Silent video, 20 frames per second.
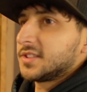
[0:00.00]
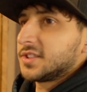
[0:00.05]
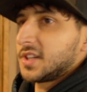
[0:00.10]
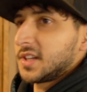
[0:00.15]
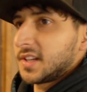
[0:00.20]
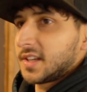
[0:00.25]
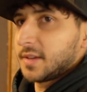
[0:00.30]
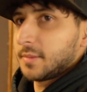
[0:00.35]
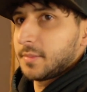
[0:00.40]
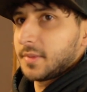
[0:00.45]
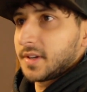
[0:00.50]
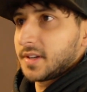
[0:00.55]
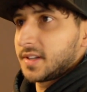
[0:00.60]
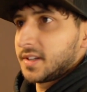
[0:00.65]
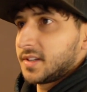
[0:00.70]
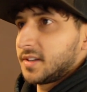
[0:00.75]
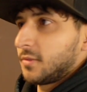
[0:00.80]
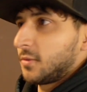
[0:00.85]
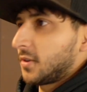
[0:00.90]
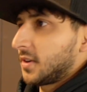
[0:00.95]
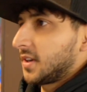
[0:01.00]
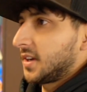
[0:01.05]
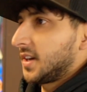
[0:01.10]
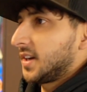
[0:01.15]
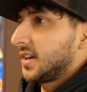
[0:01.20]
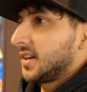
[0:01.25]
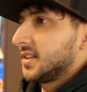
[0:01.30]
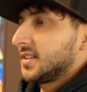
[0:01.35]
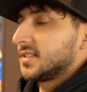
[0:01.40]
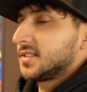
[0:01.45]
trying to get money
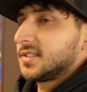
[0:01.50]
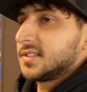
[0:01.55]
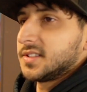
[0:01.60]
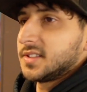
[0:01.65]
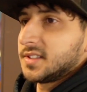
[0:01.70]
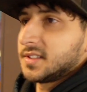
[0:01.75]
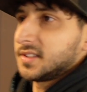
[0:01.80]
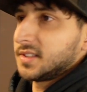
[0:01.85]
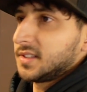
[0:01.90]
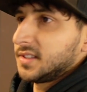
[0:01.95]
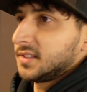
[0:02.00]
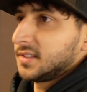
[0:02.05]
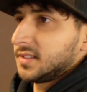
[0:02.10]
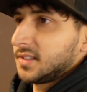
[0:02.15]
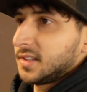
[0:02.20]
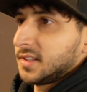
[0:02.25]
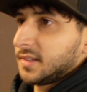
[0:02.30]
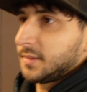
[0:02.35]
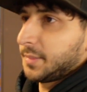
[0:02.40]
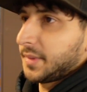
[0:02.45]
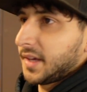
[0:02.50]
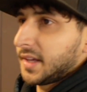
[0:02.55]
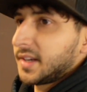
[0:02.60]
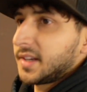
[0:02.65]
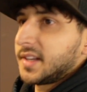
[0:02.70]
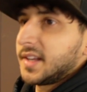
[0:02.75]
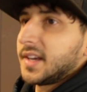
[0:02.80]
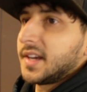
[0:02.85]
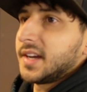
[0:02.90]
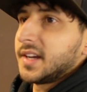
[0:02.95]
organized, and pain in
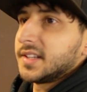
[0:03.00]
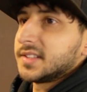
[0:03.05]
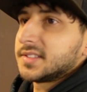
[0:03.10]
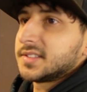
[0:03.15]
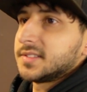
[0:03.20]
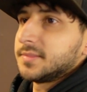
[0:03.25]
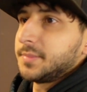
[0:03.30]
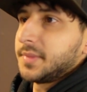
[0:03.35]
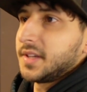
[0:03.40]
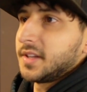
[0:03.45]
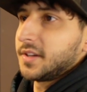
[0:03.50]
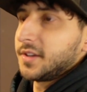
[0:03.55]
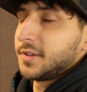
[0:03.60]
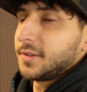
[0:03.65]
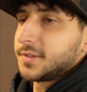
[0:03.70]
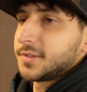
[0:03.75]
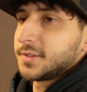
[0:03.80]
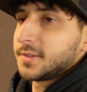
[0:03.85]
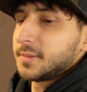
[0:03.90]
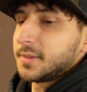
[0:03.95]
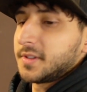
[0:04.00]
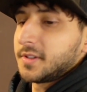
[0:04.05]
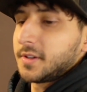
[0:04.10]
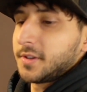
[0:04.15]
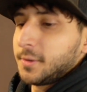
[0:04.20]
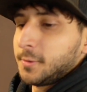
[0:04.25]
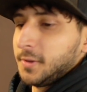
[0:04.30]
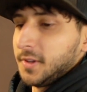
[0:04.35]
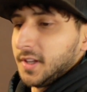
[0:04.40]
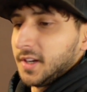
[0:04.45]
the ass. Being a YouTuber,
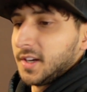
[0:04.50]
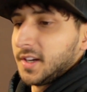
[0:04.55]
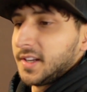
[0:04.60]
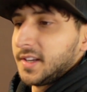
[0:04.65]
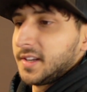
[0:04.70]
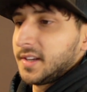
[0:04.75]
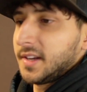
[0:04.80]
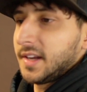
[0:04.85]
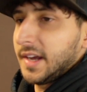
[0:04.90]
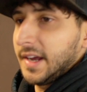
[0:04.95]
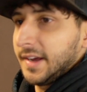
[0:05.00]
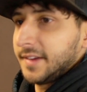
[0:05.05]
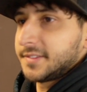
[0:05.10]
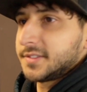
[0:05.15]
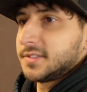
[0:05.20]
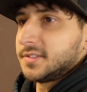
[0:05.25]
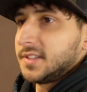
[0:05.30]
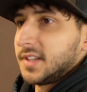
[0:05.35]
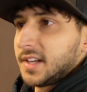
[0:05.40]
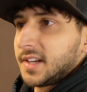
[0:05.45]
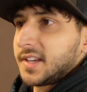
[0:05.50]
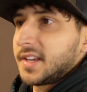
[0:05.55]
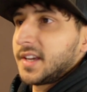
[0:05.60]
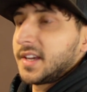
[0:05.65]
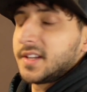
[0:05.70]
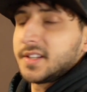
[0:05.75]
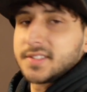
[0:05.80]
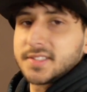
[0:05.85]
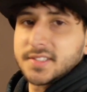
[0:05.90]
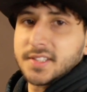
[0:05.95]
you literally have to
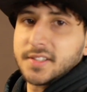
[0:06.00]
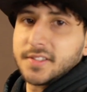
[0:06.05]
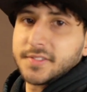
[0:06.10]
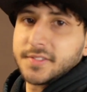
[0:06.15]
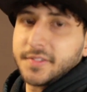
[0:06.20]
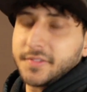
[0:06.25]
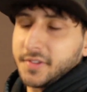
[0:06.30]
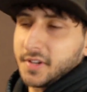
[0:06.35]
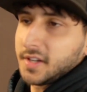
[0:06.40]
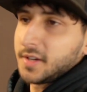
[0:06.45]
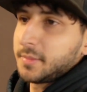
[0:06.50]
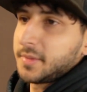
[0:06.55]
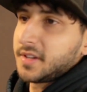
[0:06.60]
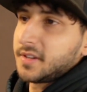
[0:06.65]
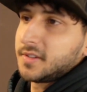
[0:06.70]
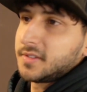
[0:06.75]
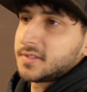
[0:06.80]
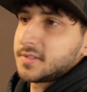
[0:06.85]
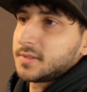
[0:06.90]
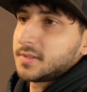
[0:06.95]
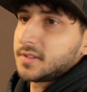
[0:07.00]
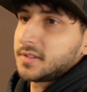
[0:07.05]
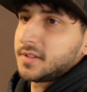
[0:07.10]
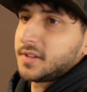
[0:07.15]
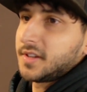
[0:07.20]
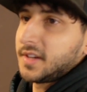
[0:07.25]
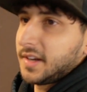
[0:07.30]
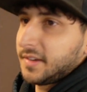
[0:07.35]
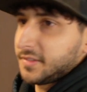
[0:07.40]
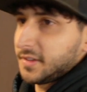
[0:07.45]
dedicate yourself. If you're gonna be a YouTuber,
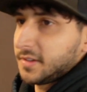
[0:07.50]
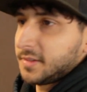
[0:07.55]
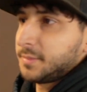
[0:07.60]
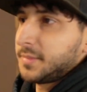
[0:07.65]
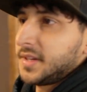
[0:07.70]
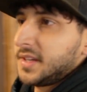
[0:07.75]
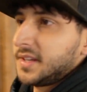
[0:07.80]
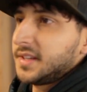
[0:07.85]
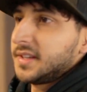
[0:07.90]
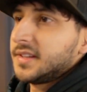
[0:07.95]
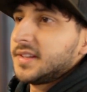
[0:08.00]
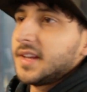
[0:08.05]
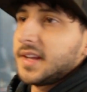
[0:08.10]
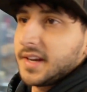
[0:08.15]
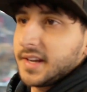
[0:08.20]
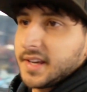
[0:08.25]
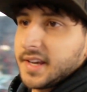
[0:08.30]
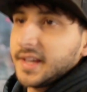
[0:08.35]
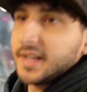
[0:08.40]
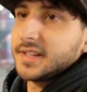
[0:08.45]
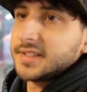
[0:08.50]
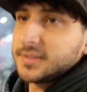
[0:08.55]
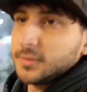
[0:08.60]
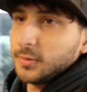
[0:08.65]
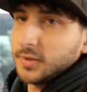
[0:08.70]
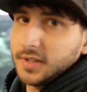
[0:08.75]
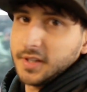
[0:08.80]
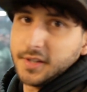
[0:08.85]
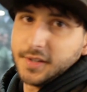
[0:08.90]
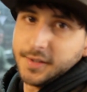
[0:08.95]
you're gonna have to be dedicated to
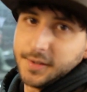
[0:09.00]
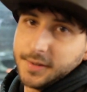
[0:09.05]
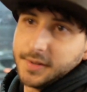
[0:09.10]
what you're doing.